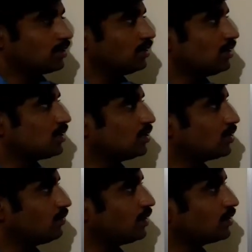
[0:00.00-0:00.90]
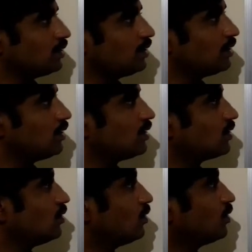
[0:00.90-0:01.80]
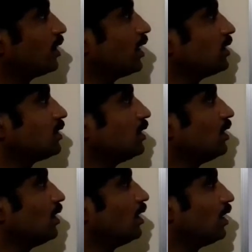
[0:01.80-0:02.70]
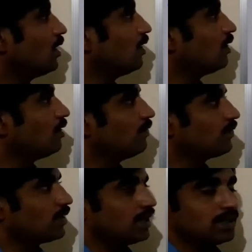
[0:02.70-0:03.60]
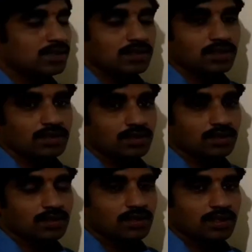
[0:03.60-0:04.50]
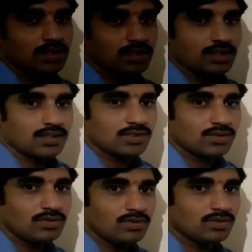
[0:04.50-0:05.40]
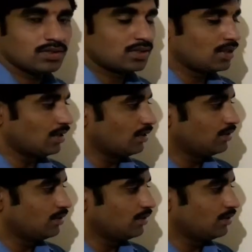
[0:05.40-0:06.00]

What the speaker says: This situation is known as law of constant returns to scale.